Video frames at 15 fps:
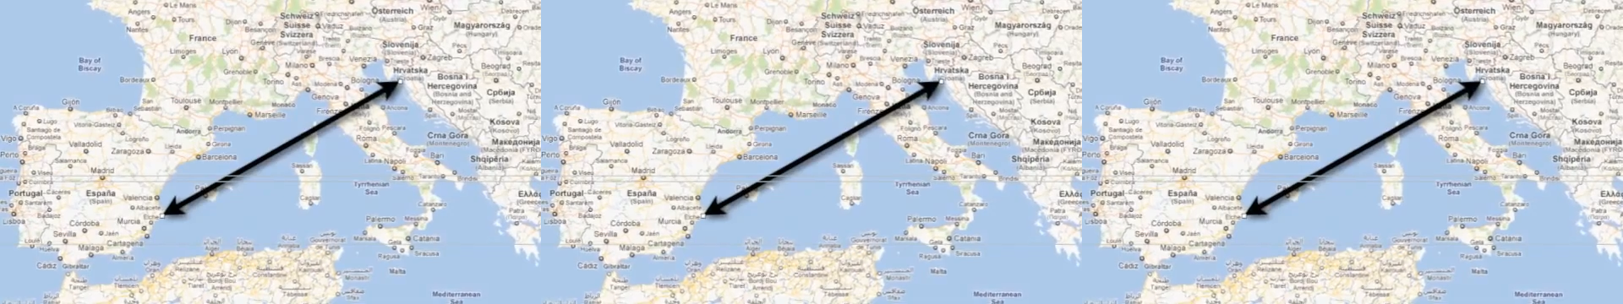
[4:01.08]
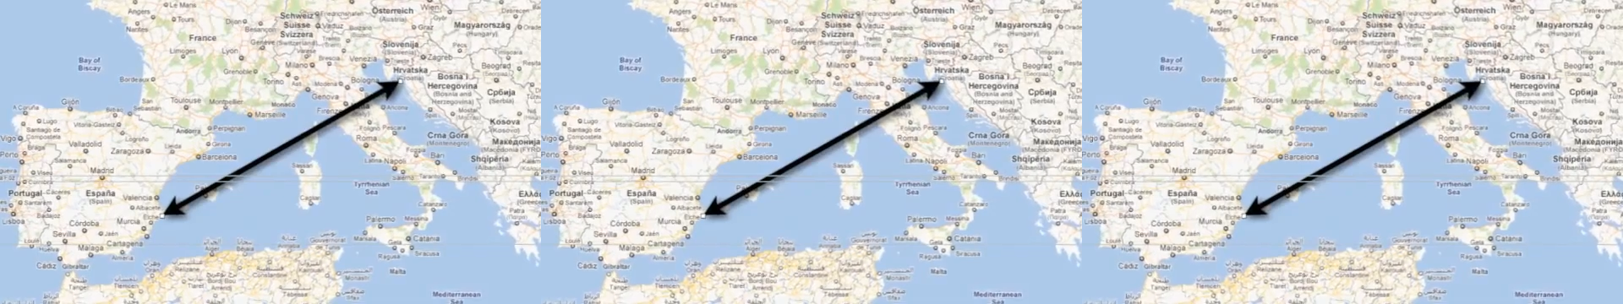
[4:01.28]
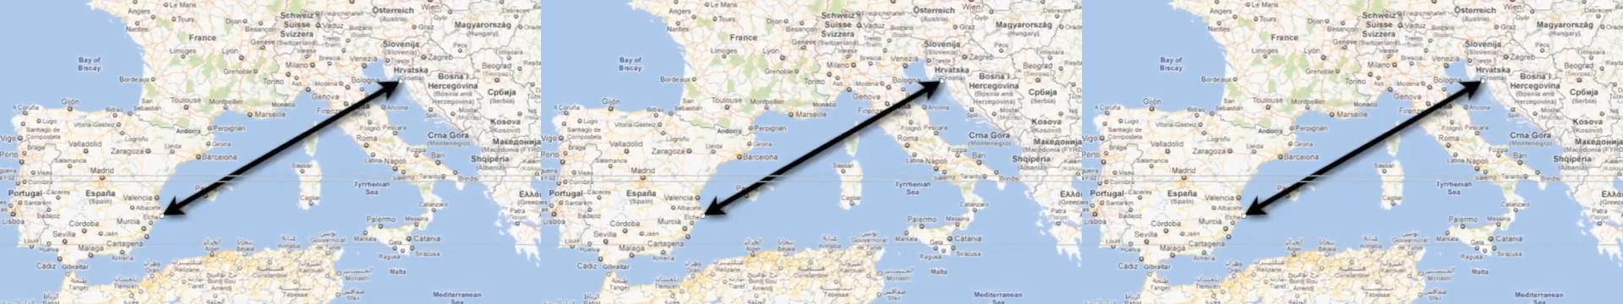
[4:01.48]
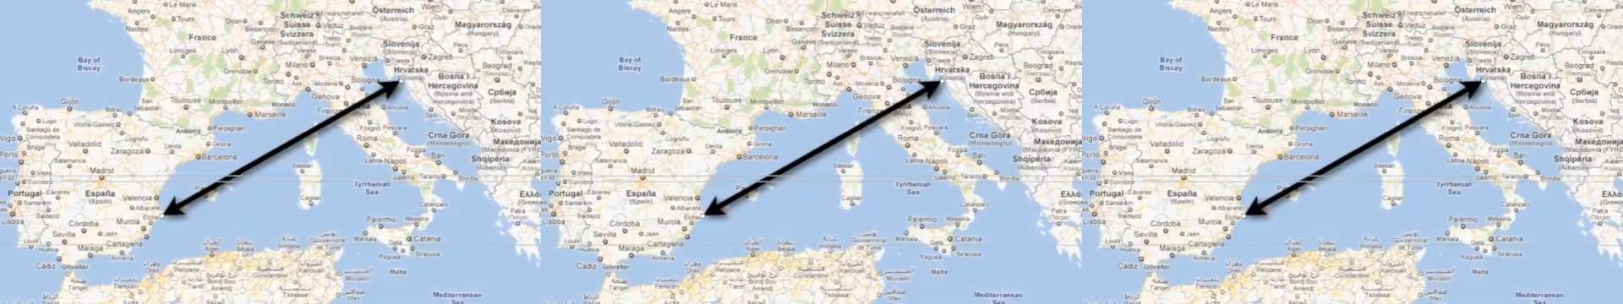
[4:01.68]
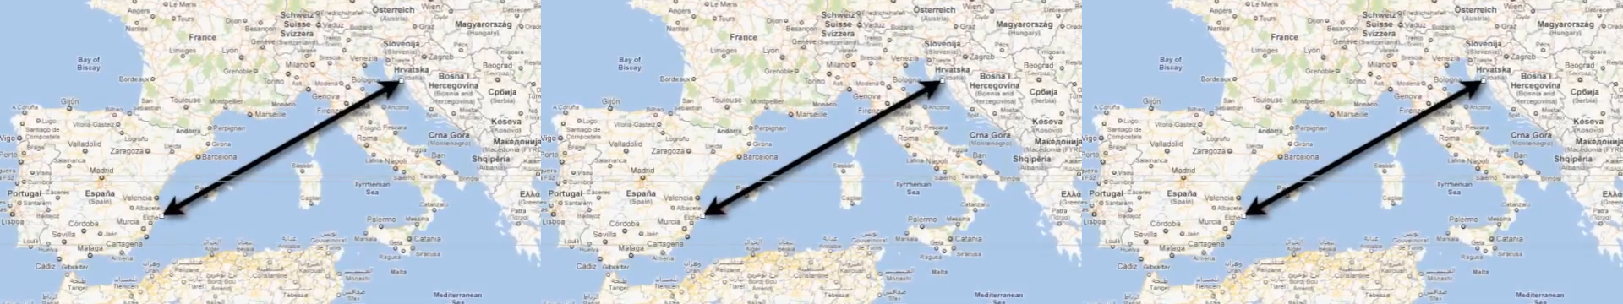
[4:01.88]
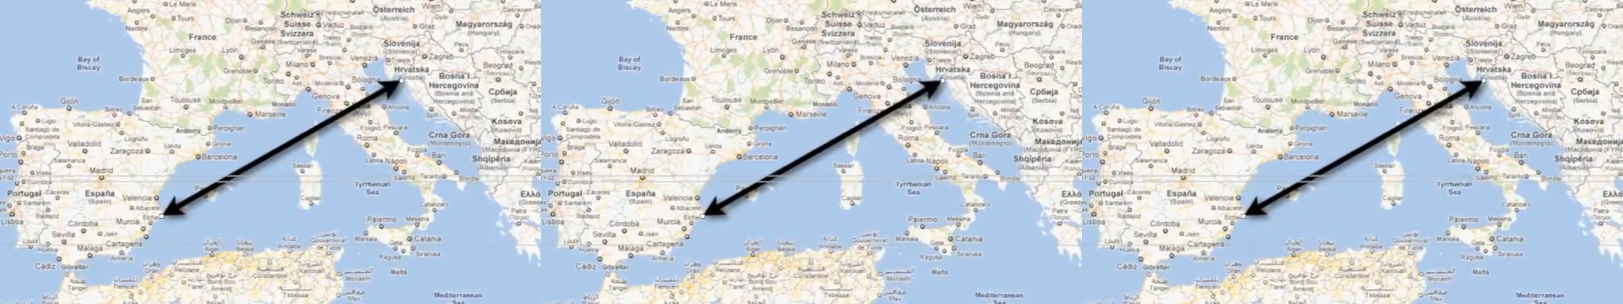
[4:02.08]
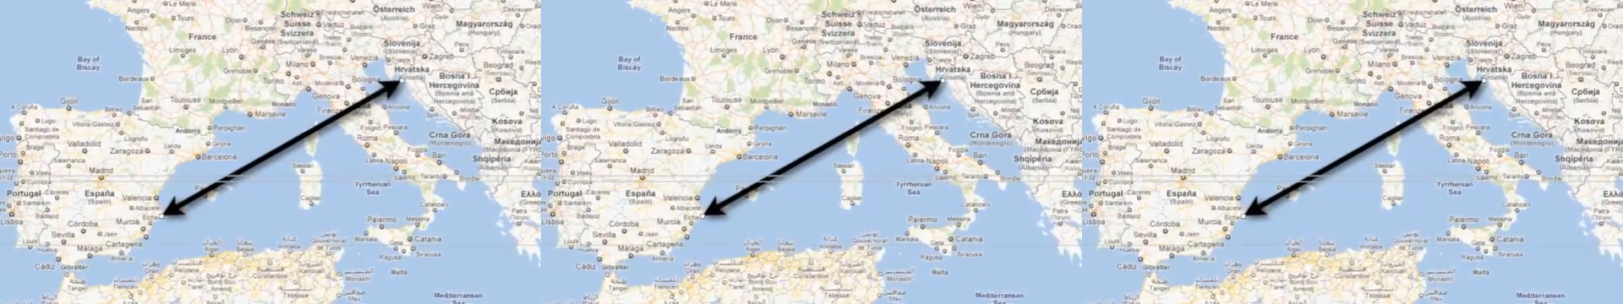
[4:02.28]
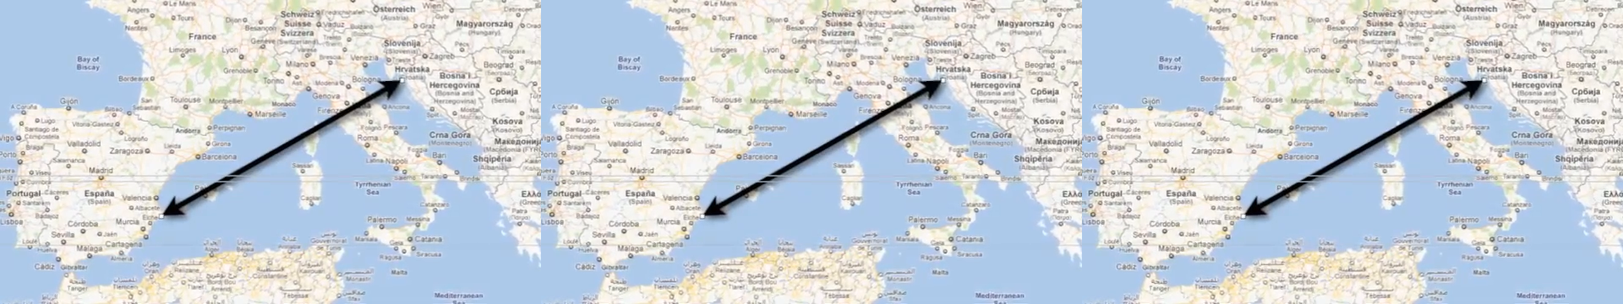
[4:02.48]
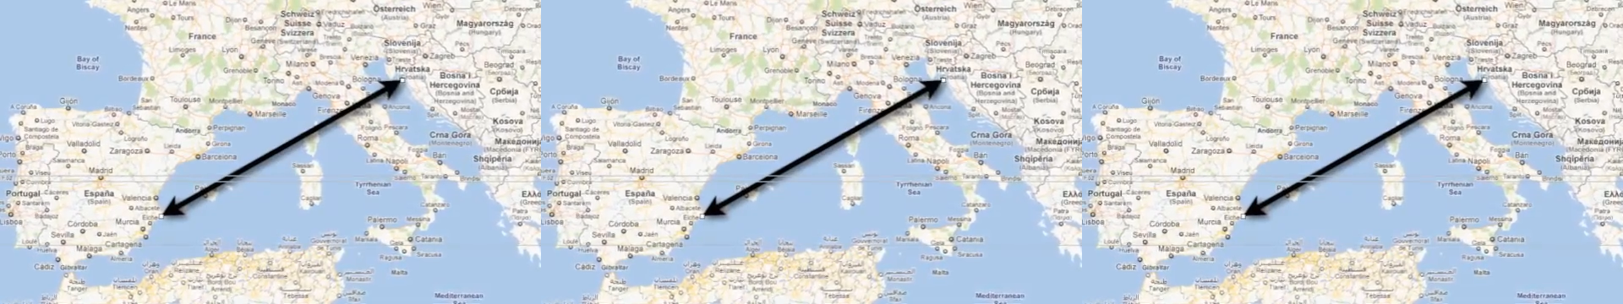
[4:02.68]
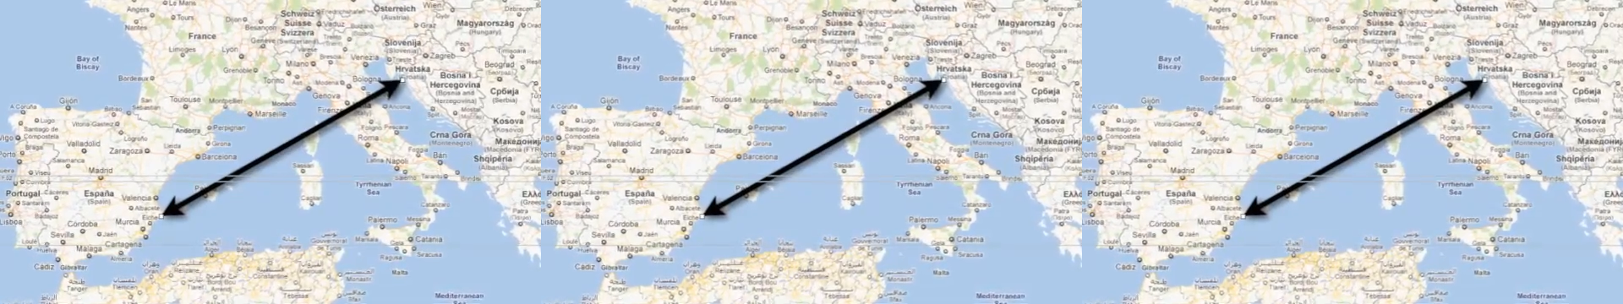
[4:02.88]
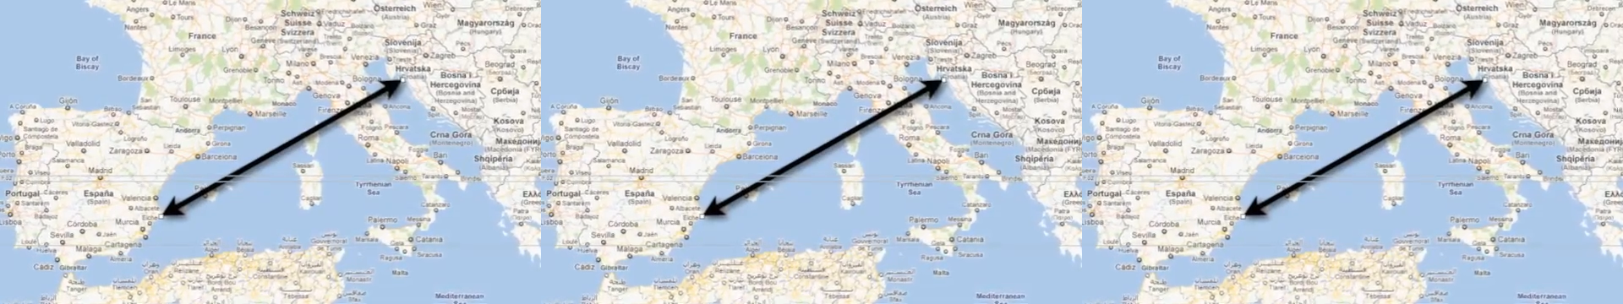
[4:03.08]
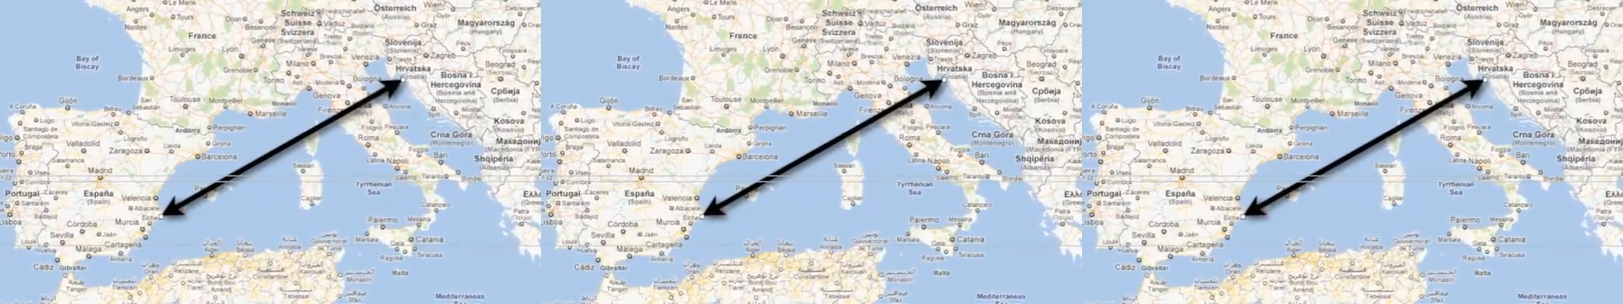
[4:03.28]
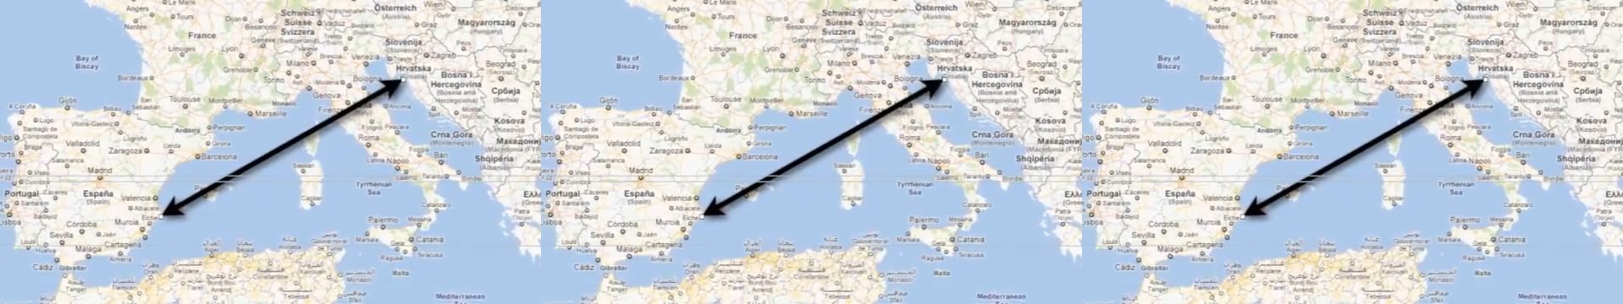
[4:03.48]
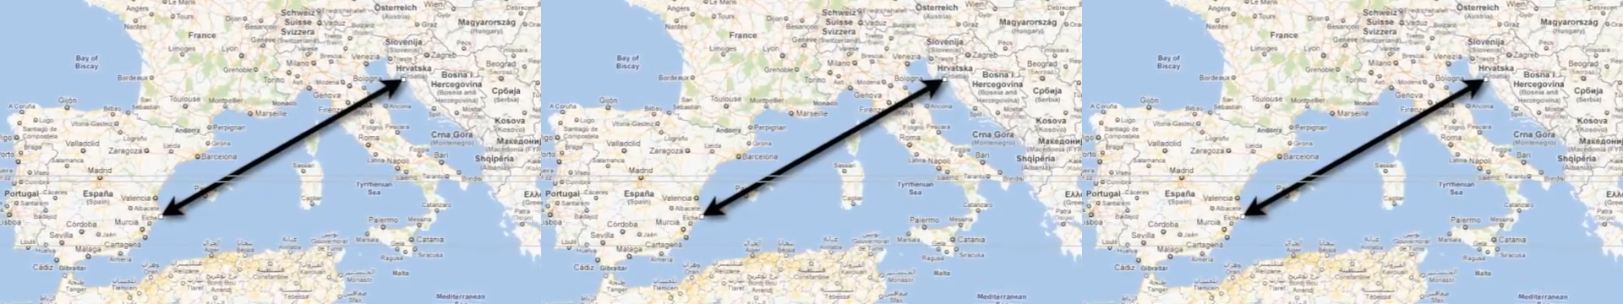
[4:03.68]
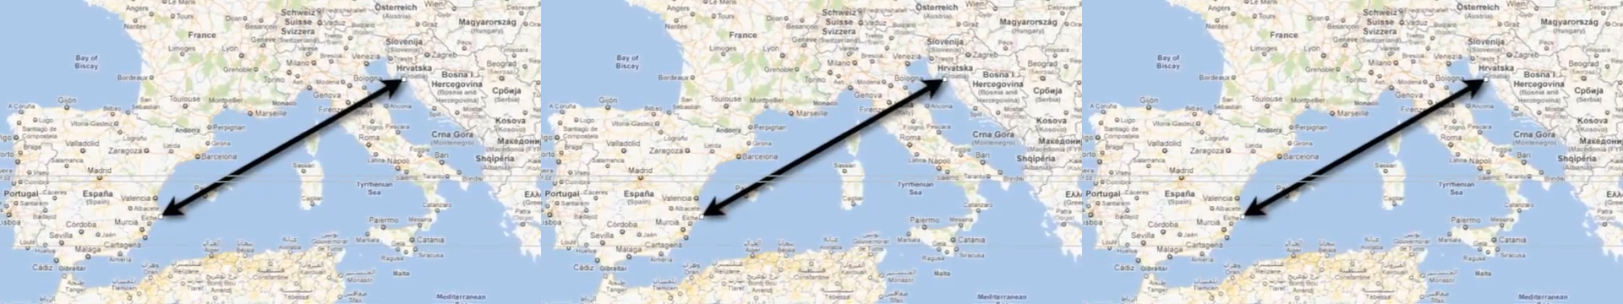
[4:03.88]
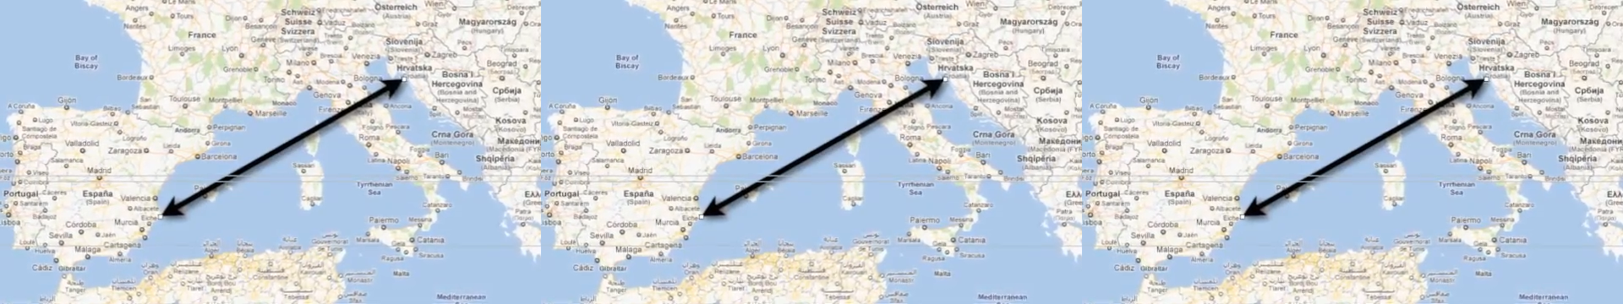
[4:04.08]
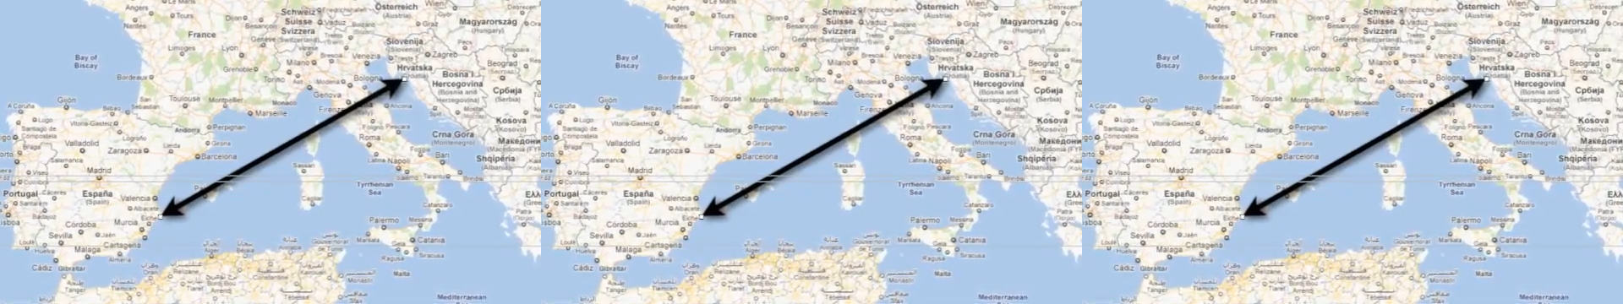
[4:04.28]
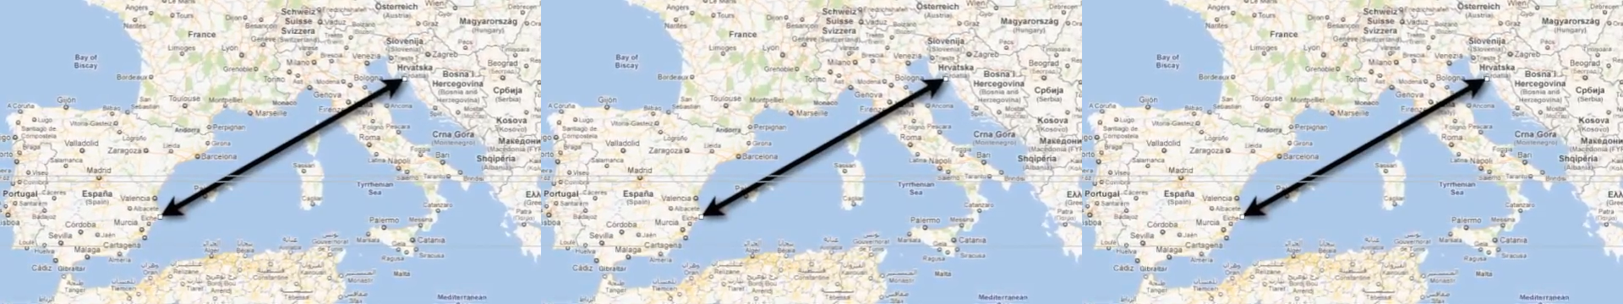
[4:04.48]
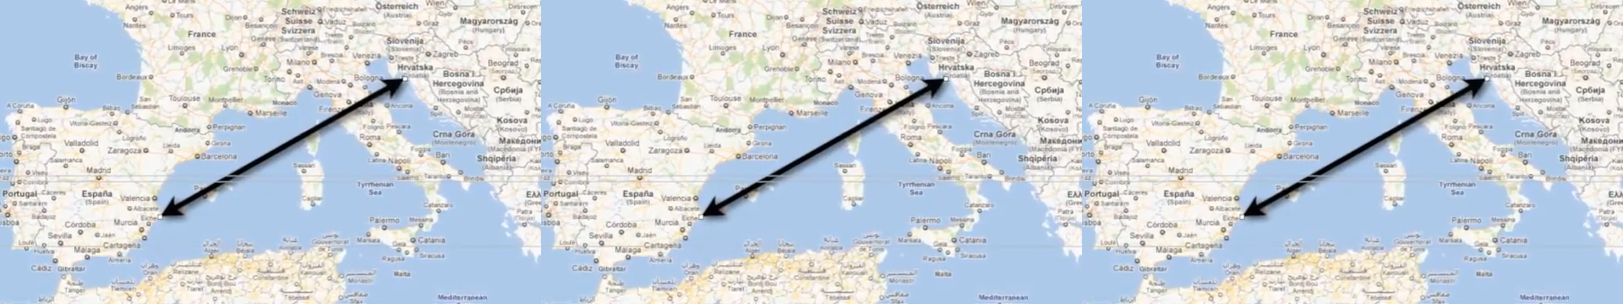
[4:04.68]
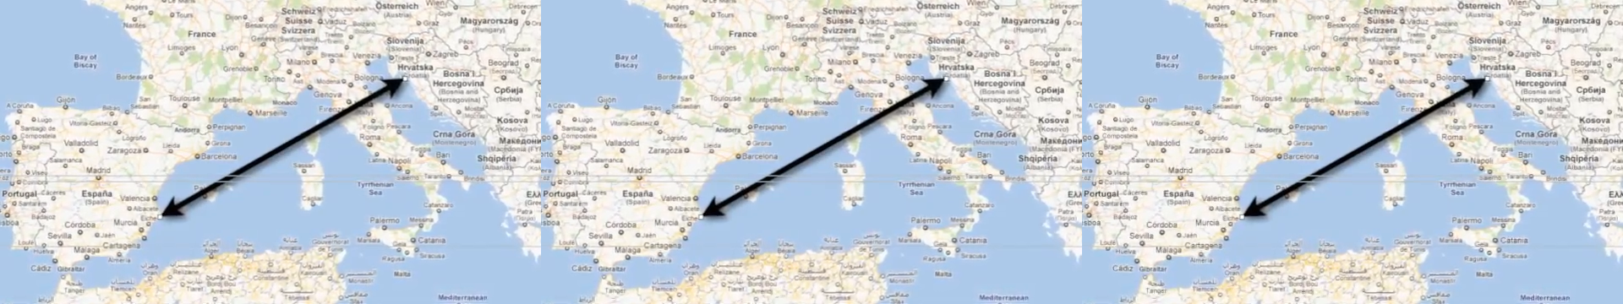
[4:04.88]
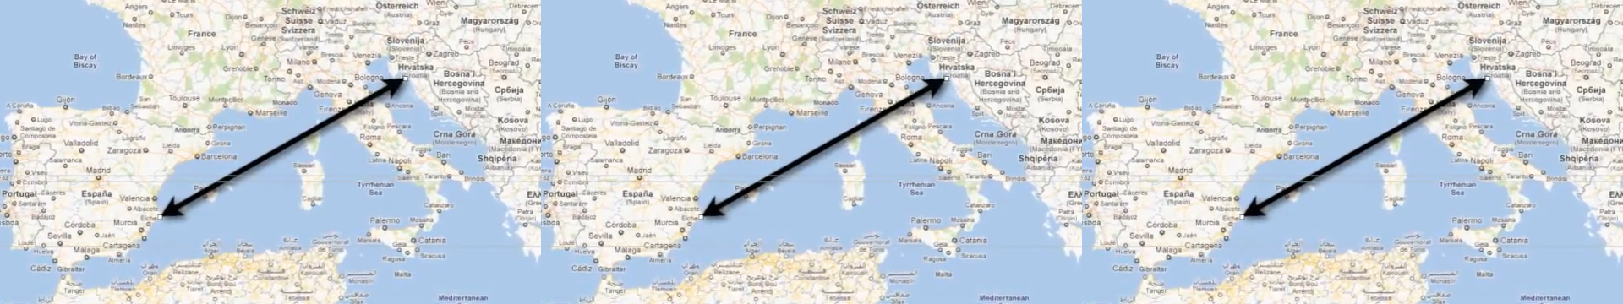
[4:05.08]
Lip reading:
(no speaker visible)